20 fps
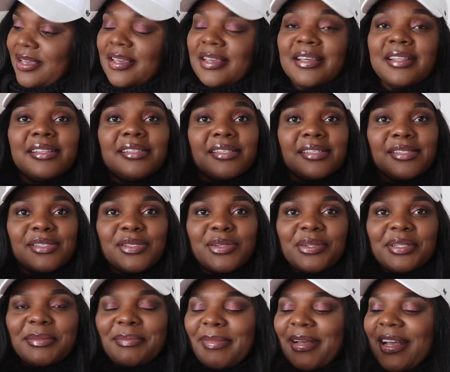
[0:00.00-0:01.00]
It is a
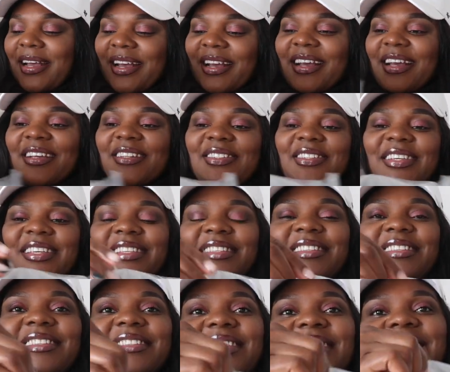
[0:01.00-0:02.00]
stunning bag, as you
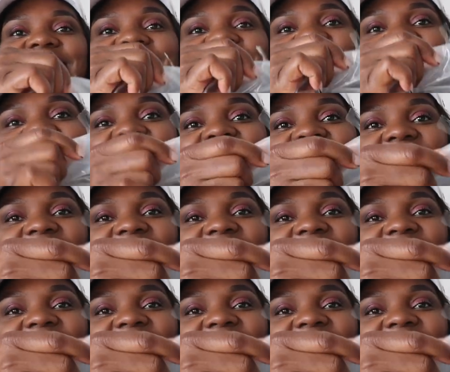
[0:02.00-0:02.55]
can see.